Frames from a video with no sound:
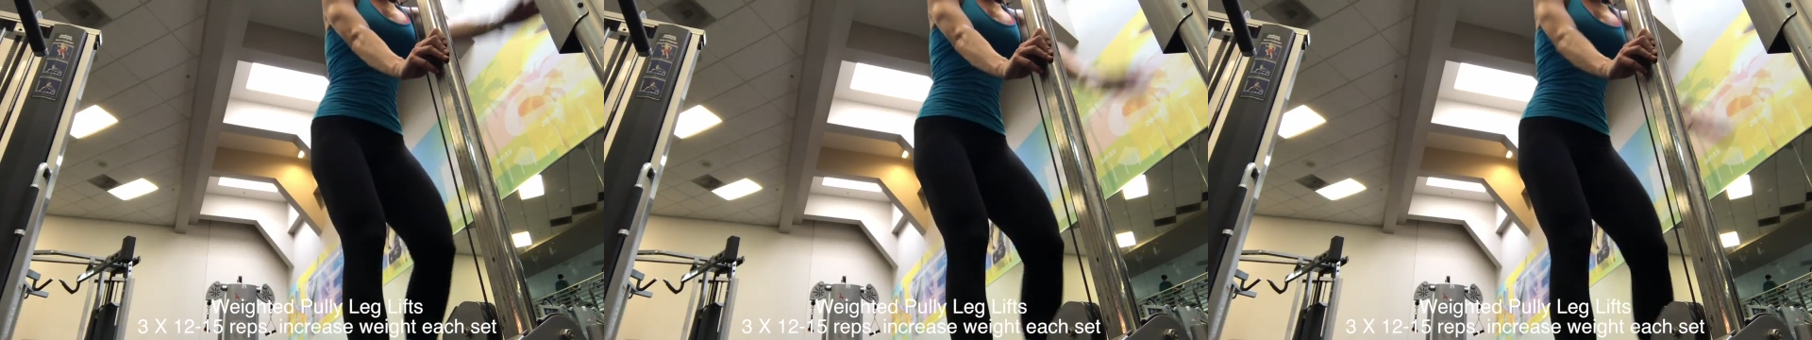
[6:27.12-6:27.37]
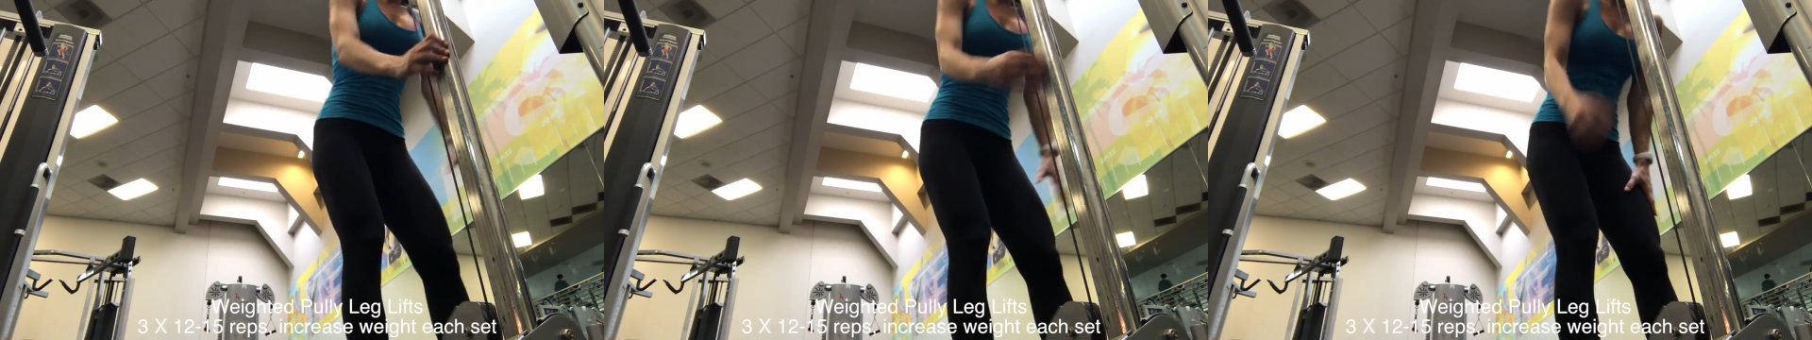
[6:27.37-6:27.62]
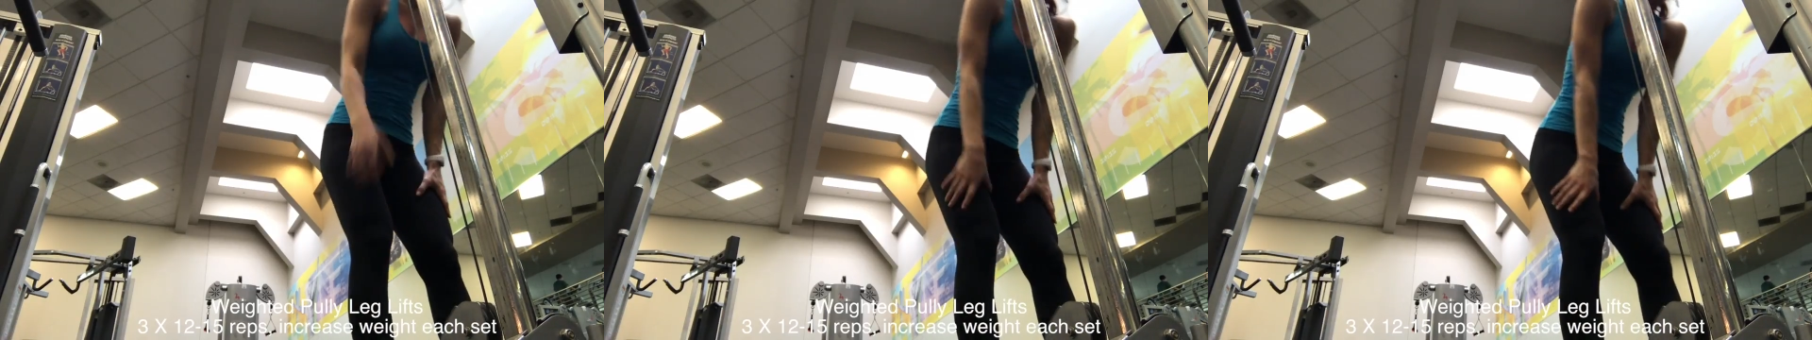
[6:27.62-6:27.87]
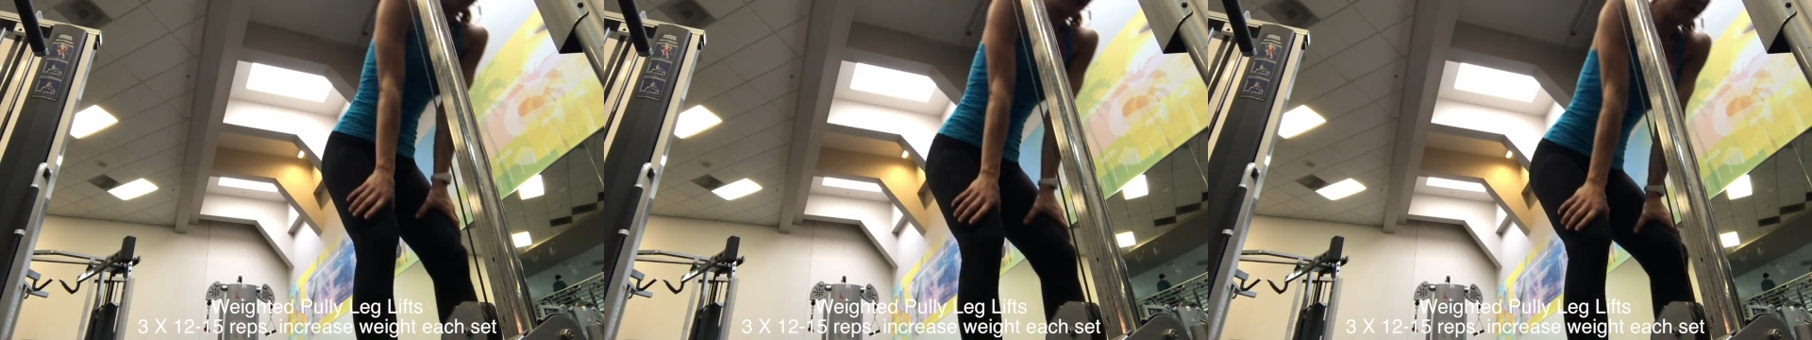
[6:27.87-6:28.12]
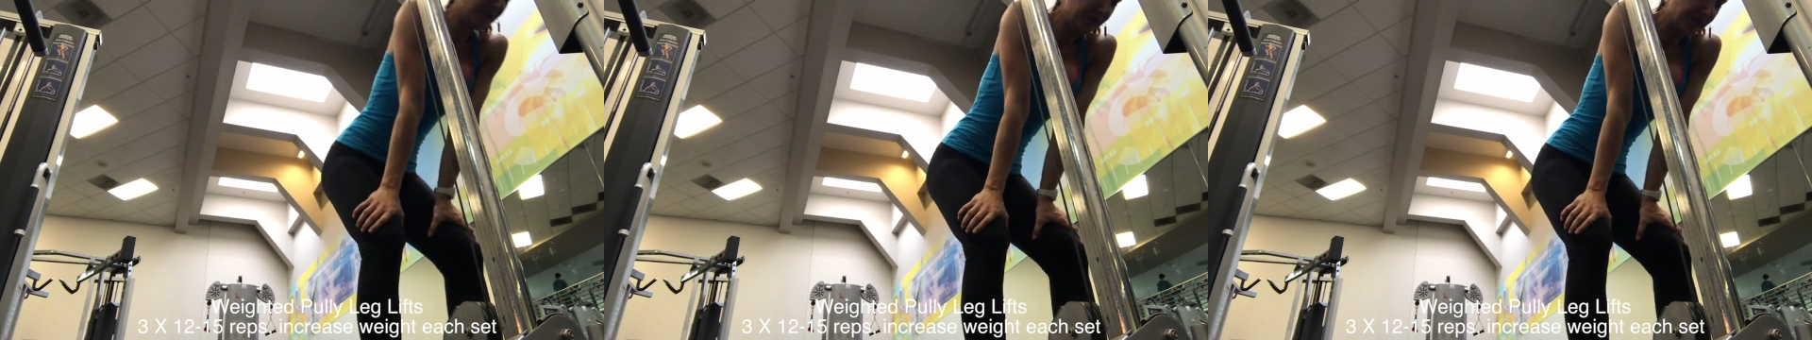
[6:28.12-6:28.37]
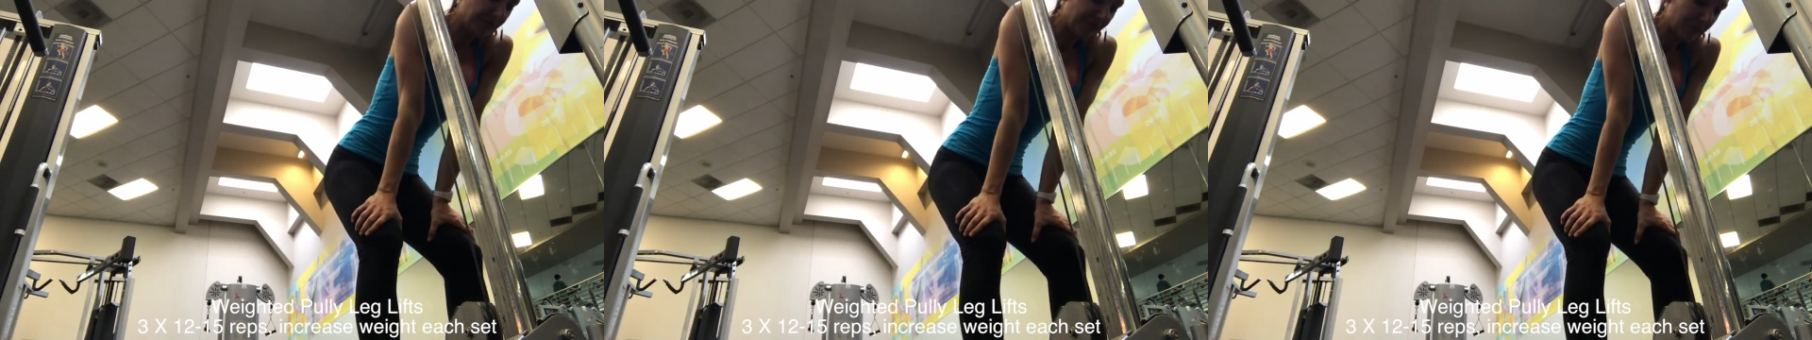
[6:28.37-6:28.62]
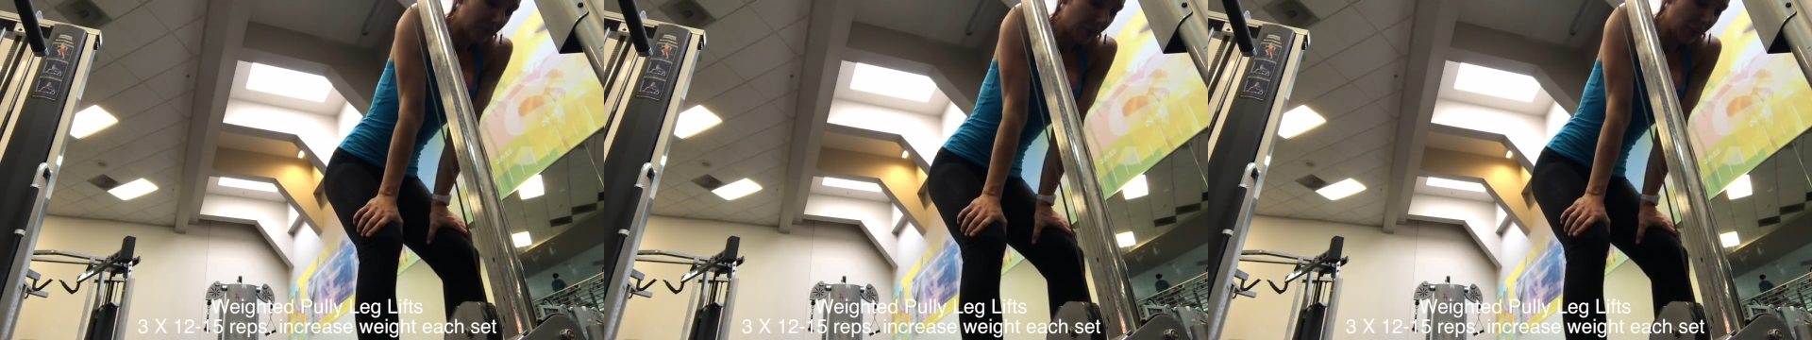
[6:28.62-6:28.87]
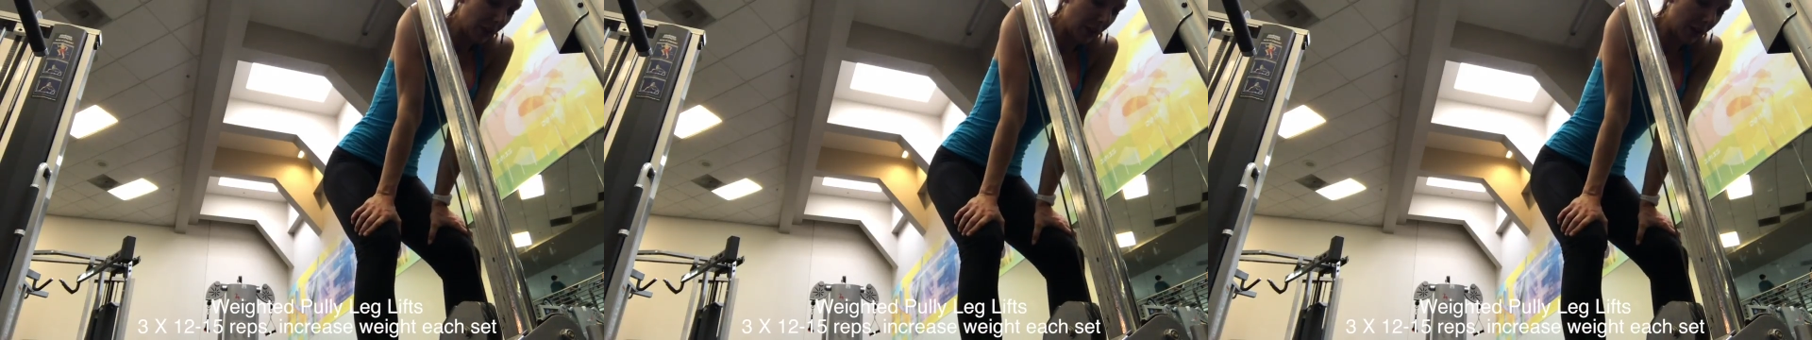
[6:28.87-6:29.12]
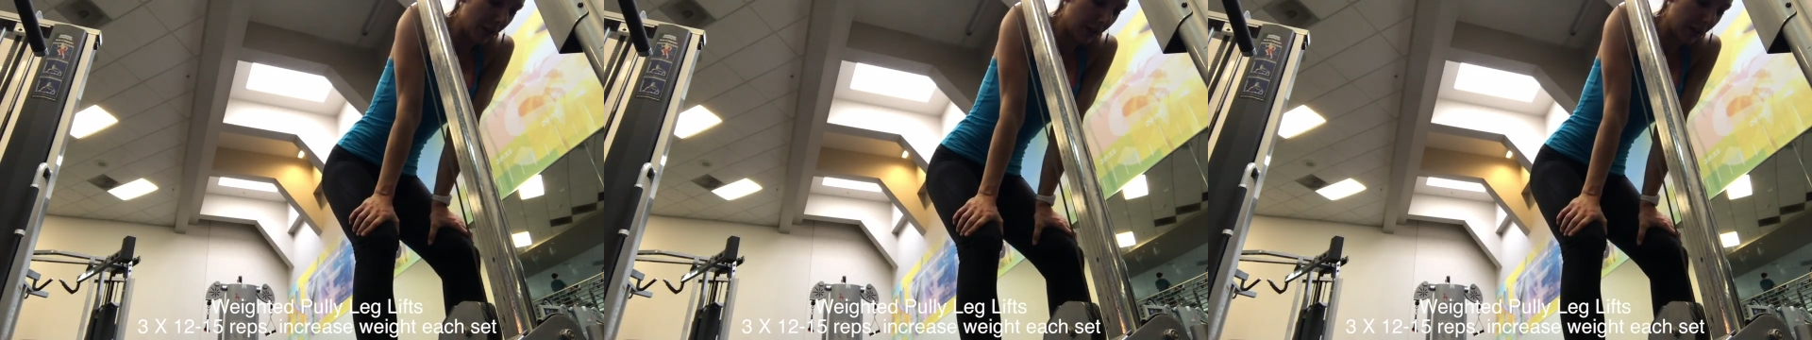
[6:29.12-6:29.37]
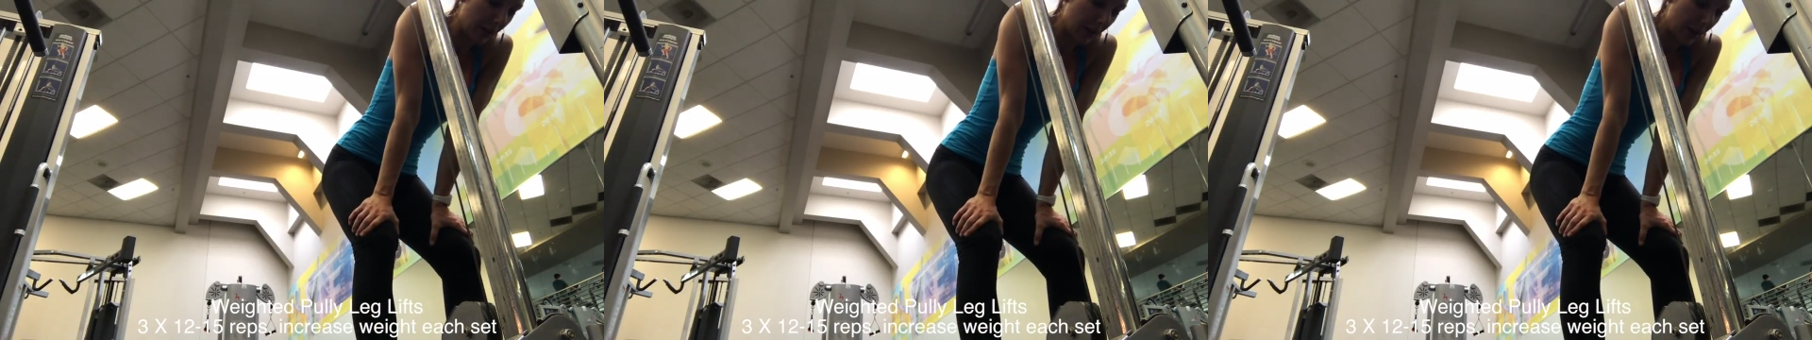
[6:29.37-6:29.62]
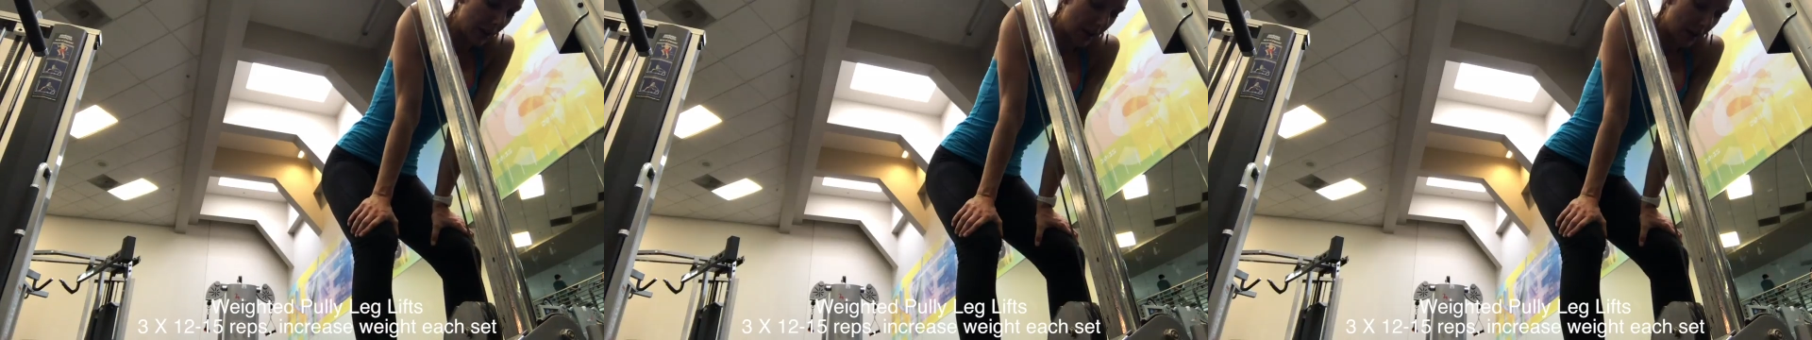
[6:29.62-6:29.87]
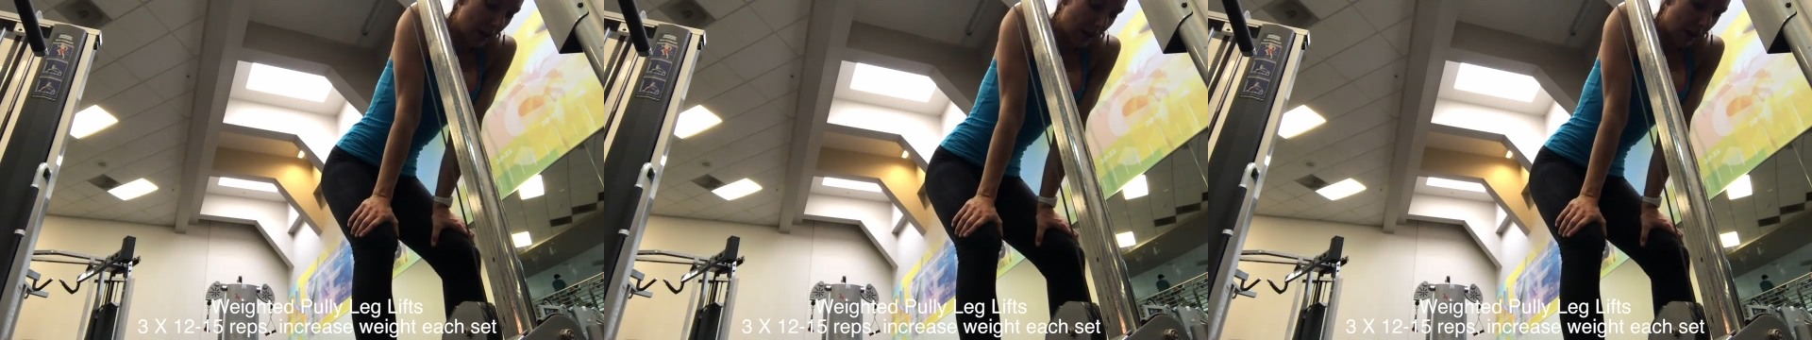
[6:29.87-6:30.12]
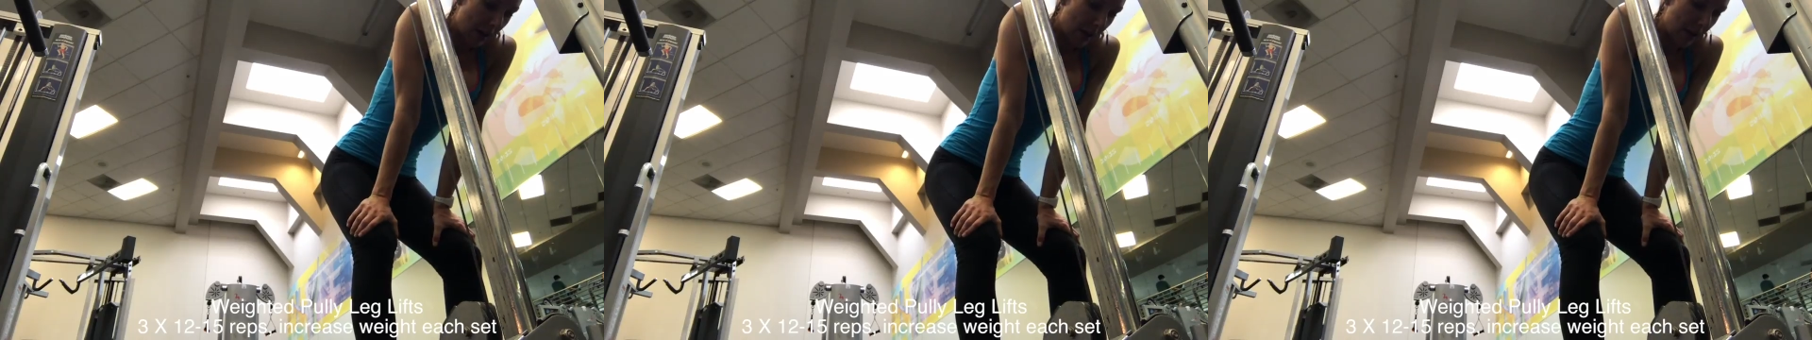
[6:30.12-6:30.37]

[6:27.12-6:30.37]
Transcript: (no speaker visible)